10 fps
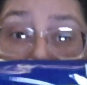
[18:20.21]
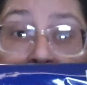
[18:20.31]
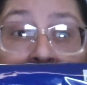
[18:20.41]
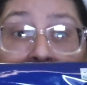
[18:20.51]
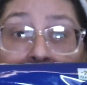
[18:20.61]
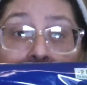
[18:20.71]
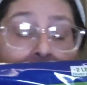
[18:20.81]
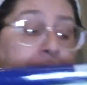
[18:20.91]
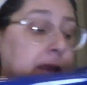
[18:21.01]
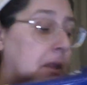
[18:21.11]
using
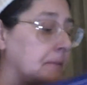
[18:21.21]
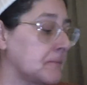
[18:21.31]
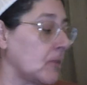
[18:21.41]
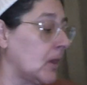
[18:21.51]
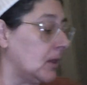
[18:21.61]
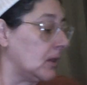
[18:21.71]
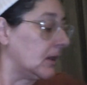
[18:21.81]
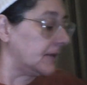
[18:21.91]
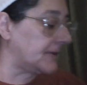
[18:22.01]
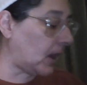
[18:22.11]
spaghetti.
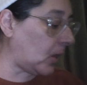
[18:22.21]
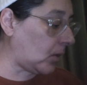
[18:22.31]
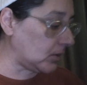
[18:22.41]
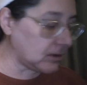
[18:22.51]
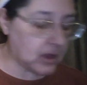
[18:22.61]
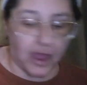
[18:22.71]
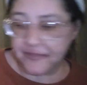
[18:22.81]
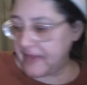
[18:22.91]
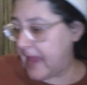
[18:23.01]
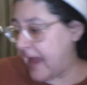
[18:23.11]
So
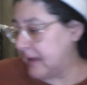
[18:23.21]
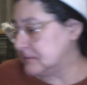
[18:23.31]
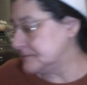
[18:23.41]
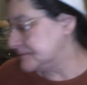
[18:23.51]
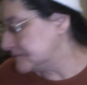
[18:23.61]
got that.